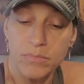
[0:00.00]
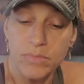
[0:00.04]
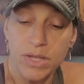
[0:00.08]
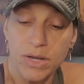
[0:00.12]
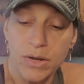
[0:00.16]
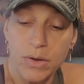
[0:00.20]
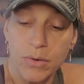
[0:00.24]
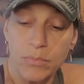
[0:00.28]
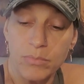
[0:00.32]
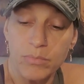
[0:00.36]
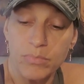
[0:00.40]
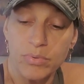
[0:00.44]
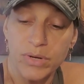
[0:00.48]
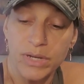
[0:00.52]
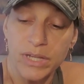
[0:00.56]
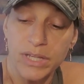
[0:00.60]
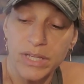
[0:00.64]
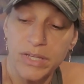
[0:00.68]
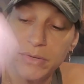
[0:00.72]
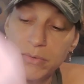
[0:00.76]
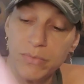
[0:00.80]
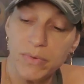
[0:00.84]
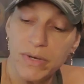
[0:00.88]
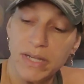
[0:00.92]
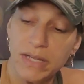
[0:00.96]
you know, bring
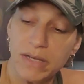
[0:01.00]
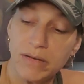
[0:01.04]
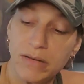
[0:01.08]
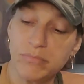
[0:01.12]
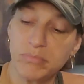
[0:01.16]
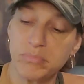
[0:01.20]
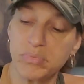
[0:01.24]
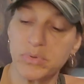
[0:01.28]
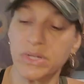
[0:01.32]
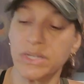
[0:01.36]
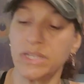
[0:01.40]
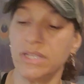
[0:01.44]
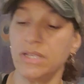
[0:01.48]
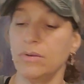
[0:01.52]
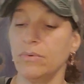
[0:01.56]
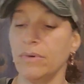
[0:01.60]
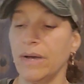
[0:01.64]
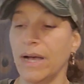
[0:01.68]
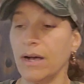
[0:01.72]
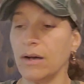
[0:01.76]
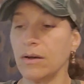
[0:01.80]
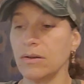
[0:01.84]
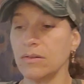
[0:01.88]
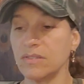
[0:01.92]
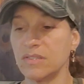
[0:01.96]
you in, bring you
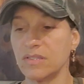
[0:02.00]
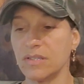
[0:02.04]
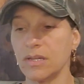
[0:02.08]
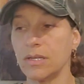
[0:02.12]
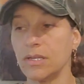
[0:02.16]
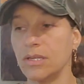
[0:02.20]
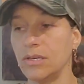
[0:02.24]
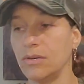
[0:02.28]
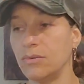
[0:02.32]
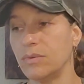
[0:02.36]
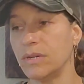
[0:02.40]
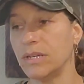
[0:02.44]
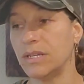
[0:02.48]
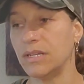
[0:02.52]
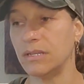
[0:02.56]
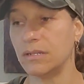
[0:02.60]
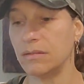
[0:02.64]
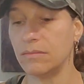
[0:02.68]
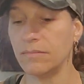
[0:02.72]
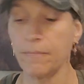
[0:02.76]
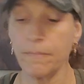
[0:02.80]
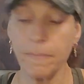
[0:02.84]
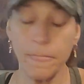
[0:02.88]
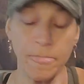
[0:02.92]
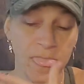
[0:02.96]
out, suck you
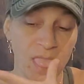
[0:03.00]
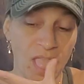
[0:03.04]
in,